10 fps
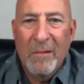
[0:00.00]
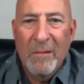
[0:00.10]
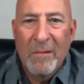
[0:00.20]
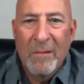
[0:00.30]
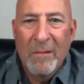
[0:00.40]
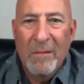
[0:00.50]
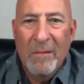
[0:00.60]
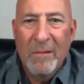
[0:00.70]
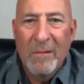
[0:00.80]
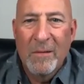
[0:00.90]

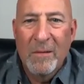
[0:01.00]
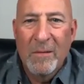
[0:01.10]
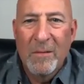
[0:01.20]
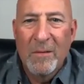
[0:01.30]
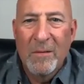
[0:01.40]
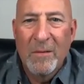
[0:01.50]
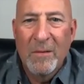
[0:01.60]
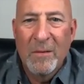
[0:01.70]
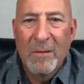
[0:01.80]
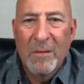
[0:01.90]

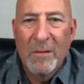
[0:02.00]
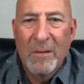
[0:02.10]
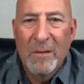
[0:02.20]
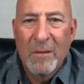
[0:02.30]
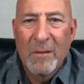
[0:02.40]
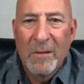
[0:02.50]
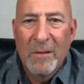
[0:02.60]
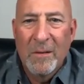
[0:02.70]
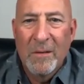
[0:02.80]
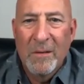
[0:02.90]

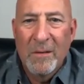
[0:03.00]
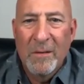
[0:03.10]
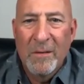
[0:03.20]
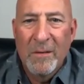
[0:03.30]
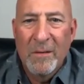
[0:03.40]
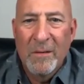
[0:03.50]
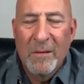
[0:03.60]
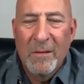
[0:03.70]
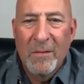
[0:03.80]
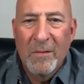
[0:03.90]

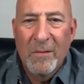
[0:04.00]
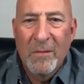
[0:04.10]
No words are spoken by the person on screen.